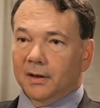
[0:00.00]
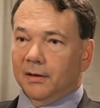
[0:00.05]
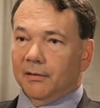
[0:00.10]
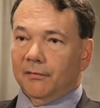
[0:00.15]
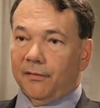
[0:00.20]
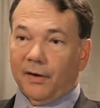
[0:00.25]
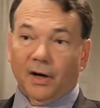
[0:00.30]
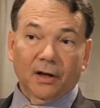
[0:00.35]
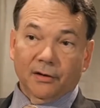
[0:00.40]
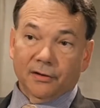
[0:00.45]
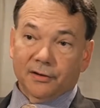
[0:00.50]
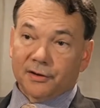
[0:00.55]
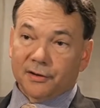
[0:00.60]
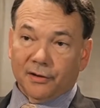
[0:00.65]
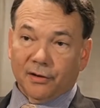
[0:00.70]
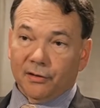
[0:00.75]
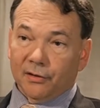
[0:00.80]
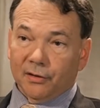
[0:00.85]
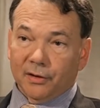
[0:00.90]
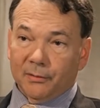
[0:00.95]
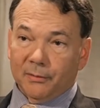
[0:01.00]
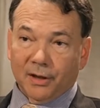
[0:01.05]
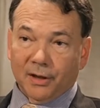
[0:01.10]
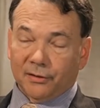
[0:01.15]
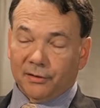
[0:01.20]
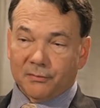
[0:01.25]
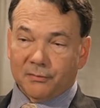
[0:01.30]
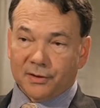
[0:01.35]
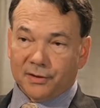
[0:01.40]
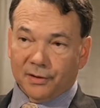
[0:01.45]
voluntarily make
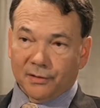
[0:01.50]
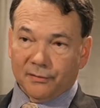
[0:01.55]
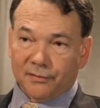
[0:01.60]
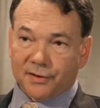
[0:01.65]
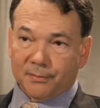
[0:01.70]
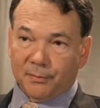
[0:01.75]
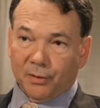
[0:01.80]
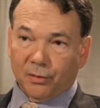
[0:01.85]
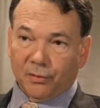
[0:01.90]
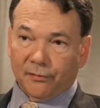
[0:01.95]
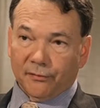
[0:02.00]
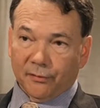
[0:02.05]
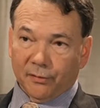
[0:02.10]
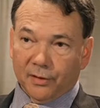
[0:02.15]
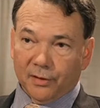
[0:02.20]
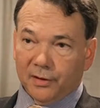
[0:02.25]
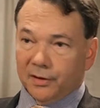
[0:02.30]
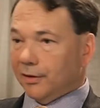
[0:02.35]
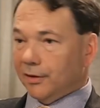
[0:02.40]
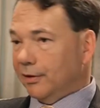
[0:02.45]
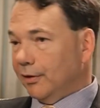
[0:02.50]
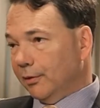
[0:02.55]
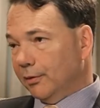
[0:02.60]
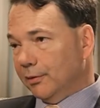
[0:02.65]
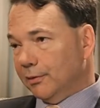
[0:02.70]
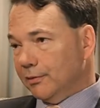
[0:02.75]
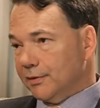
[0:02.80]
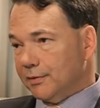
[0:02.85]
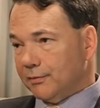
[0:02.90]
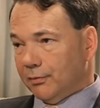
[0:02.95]
themselves smoke-free, and
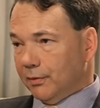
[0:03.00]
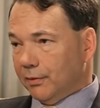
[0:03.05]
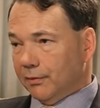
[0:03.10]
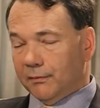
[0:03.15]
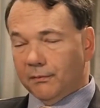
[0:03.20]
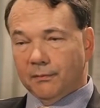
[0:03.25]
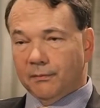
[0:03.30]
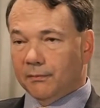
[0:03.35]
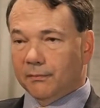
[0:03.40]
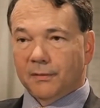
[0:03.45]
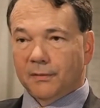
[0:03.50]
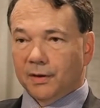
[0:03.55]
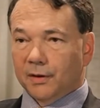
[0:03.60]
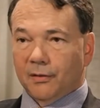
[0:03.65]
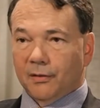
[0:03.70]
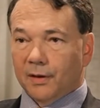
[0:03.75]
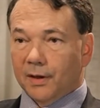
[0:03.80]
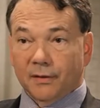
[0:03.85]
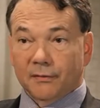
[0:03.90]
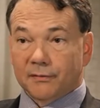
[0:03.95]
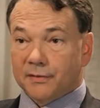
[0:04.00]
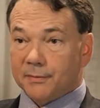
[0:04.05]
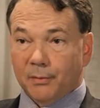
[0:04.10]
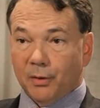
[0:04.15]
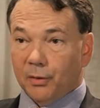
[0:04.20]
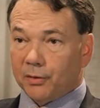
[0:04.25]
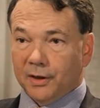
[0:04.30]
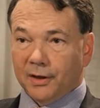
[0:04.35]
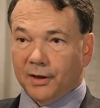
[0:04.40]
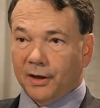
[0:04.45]
others would, have
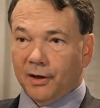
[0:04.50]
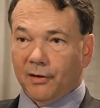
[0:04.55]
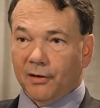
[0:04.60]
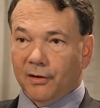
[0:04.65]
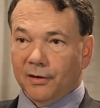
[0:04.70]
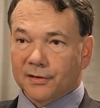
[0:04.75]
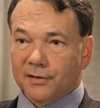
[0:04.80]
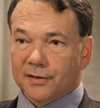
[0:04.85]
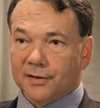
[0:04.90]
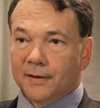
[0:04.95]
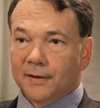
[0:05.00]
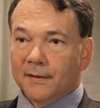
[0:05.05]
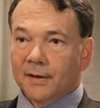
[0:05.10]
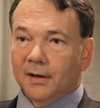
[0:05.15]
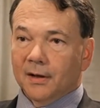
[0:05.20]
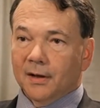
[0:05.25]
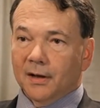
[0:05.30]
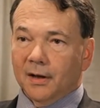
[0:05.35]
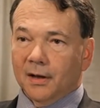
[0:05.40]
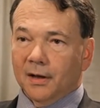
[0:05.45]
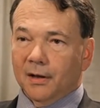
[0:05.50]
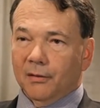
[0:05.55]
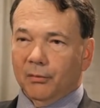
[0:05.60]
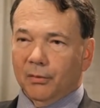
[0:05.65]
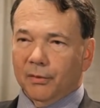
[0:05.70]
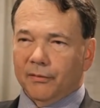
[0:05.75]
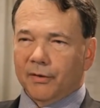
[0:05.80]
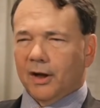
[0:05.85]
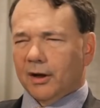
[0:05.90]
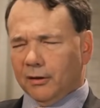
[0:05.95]
smoking areas.
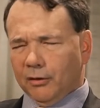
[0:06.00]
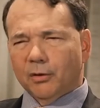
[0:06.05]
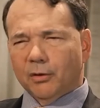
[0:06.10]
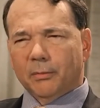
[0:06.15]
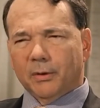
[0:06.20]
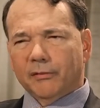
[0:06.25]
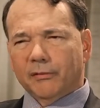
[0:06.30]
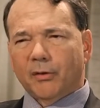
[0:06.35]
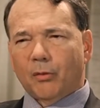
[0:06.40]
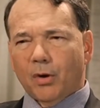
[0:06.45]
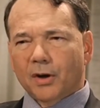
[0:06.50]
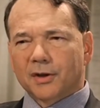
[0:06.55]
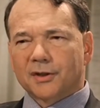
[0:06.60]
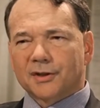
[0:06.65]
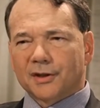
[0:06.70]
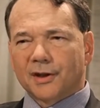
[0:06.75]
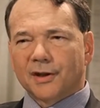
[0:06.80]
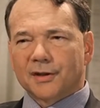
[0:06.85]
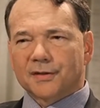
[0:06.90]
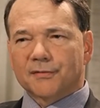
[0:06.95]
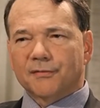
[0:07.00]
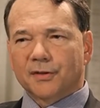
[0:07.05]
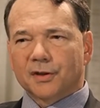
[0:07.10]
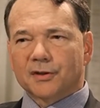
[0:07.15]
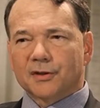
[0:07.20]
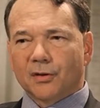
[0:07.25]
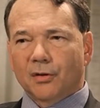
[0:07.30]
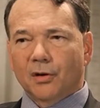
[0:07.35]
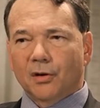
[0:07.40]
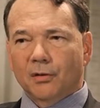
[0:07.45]
We've got a little bit of a
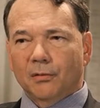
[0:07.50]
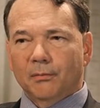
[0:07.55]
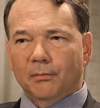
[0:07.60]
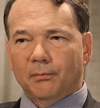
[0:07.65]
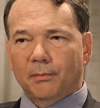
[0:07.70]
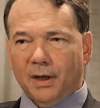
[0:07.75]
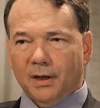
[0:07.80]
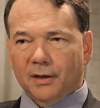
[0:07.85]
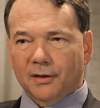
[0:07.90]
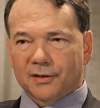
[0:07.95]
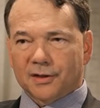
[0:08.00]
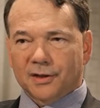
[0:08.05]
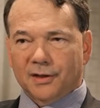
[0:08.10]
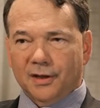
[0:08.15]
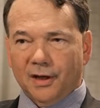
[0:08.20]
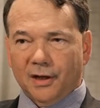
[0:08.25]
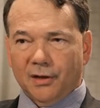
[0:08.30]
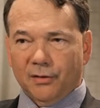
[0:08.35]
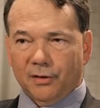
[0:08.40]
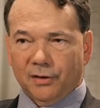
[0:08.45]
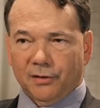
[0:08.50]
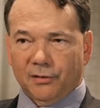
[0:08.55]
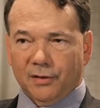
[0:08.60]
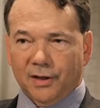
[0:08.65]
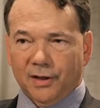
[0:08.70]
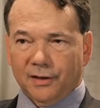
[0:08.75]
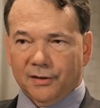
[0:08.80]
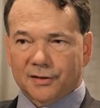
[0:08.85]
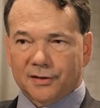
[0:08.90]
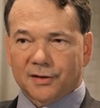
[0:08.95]
one-size-fits-all policy now in the
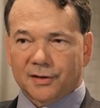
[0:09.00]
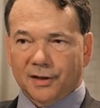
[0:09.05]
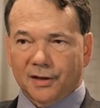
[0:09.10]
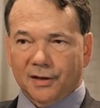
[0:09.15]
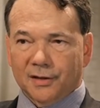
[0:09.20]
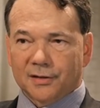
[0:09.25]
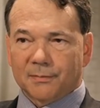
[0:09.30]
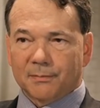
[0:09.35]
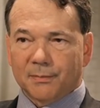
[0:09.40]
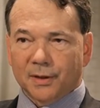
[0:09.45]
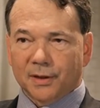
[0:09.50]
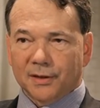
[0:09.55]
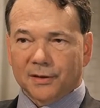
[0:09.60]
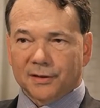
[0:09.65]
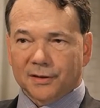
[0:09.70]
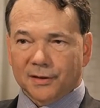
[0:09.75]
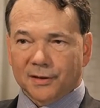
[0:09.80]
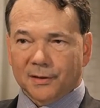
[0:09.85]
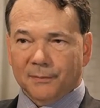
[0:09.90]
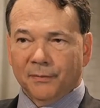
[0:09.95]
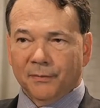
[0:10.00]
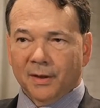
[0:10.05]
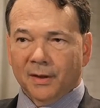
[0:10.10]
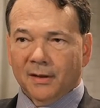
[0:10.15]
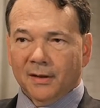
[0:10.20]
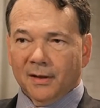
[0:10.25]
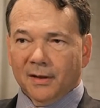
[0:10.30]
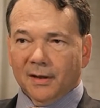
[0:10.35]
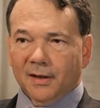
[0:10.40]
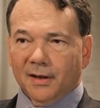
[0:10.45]
United States, but
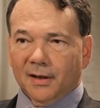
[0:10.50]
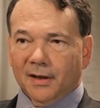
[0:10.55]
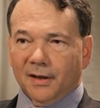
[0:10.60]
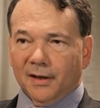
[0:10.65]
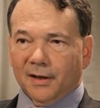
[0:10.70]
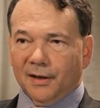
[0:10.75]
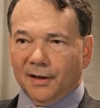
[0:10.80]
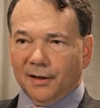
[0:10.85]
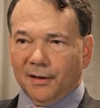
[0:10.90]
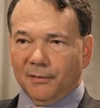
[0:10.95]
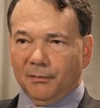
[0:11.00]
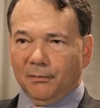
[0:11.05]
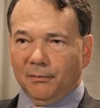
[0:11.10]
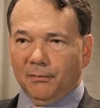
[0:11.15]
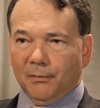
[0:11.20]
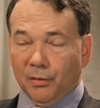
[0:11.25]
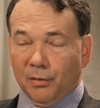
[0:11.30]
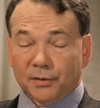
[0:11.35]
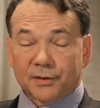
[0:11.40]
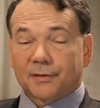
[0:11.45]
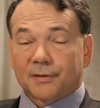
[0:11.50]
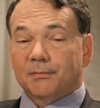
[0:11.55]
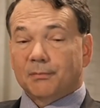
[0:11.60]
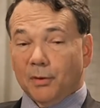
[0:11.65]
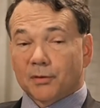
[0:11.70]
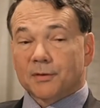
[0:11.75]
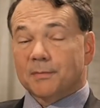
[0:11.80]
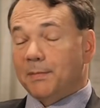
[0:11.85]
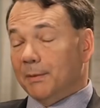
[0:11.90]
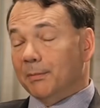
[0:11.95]

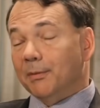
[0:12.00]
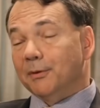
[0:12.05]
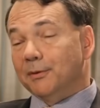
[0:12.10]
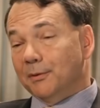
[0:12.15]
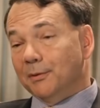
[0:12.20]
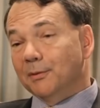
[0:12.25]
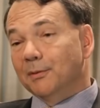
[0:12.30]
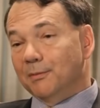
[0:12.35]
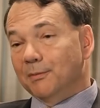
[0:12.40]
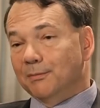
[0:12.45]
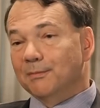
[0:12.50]
most people do